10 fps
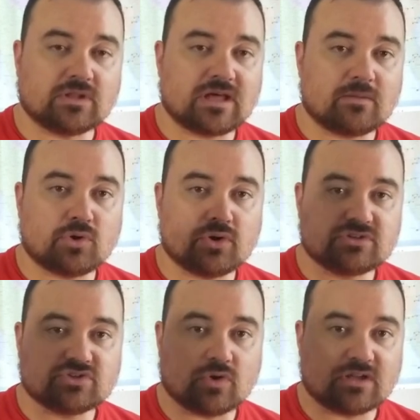the library,
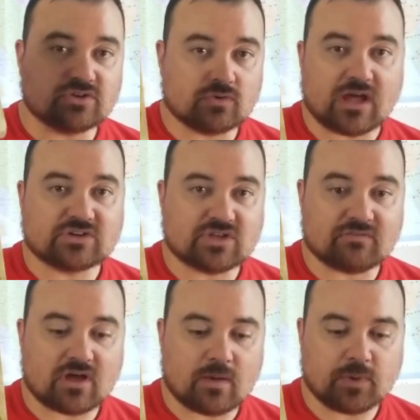so I don't actually have
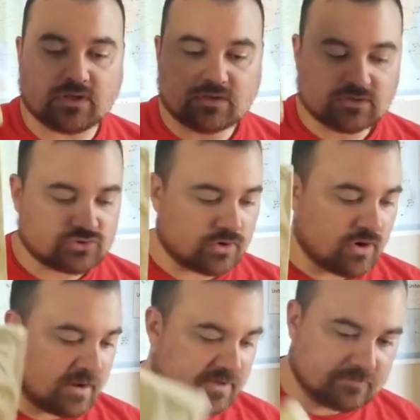a copy, so I
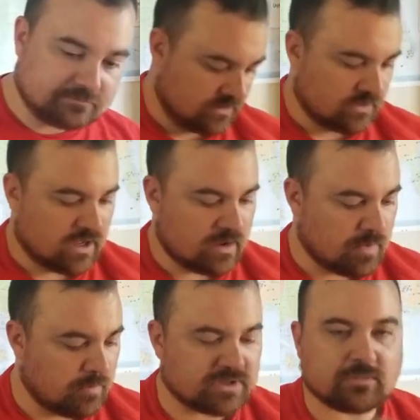grabbed it.
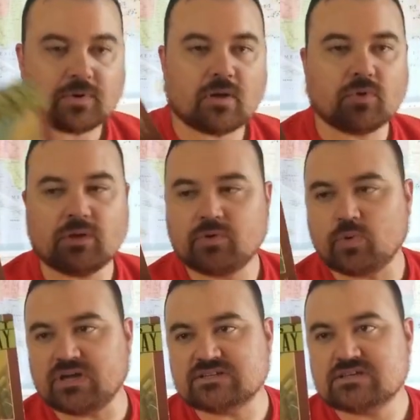I picked up a couple
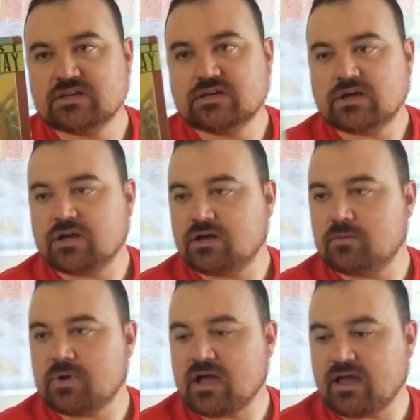Hemingways.
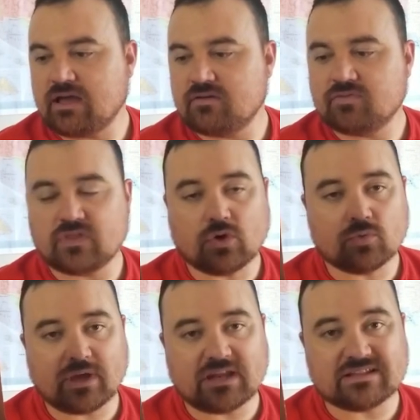I have The Old
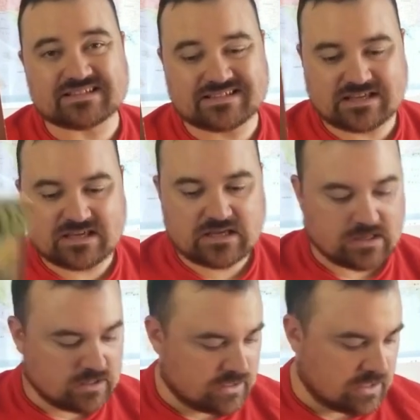Man and the Sea
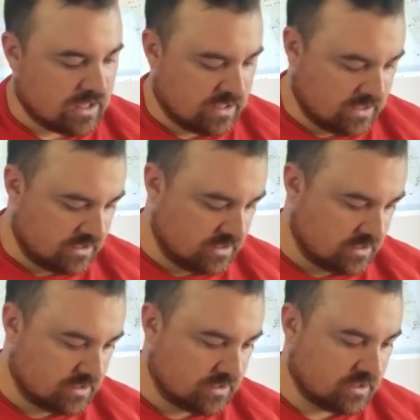
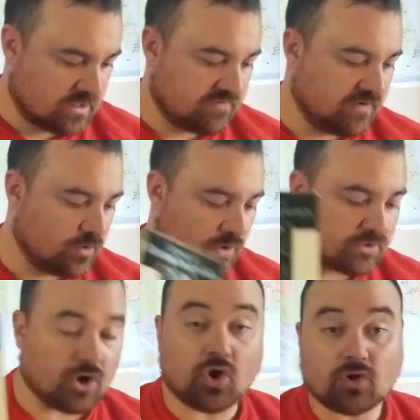and Farewell
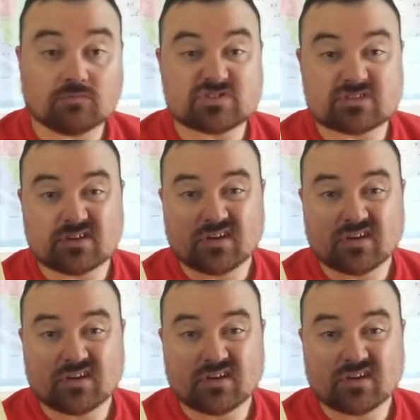to Arms.